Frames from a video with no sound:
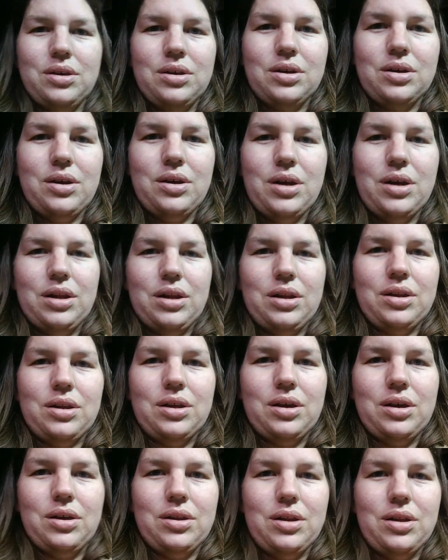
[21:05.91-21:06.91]
All right,
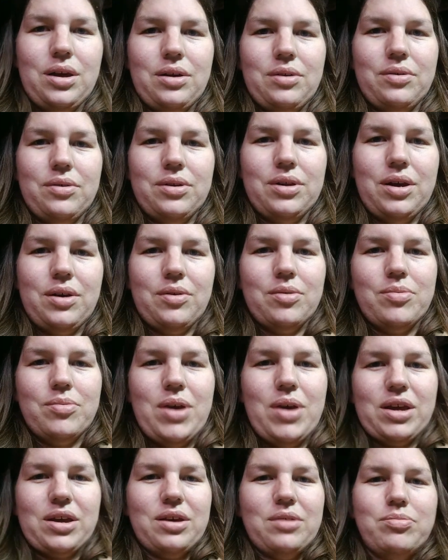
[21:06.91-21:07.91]
now we're
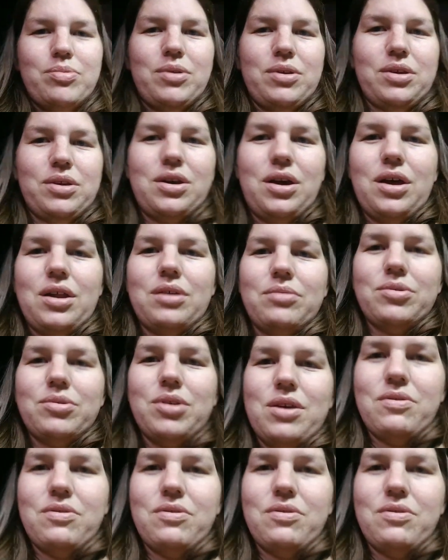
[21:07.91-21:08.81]
back up and caught up to